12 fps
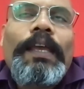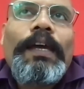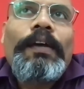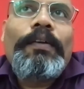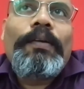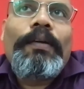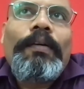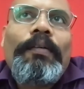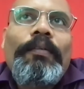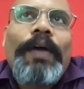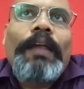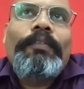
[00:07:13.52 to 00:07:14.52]
here,
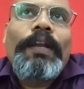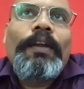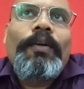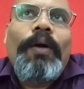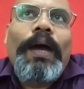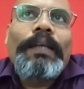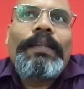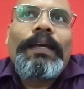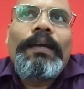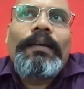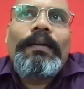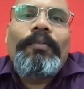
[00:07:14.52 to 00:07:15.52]
where will it go? I
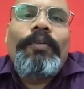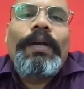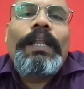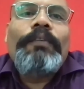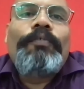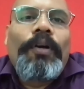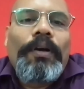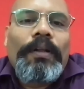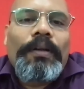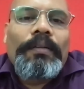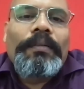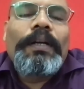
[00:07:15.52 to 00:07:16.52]
think 20-fold,
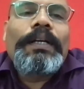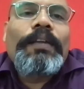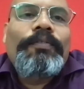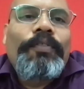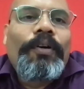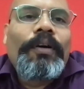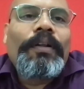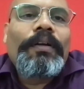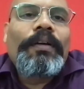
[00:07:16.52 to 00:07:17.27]
30-fold.